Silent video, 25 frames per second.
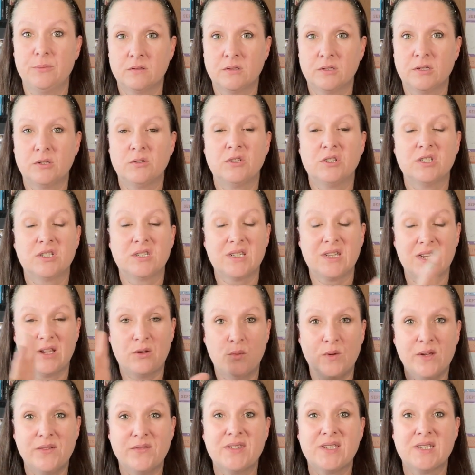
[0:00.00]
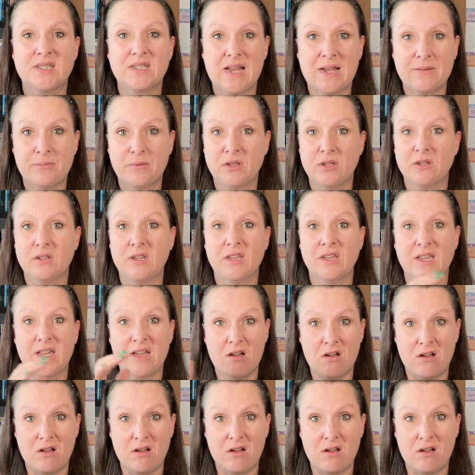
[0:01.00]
So just like we've stopped looking at